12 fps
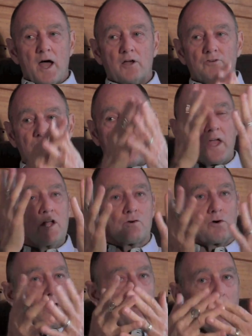As they
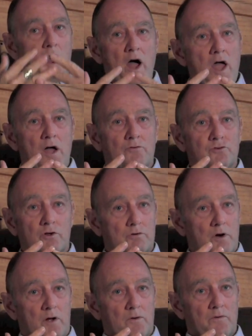grow, I have to
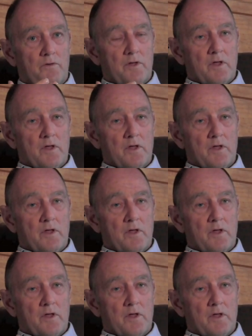grow.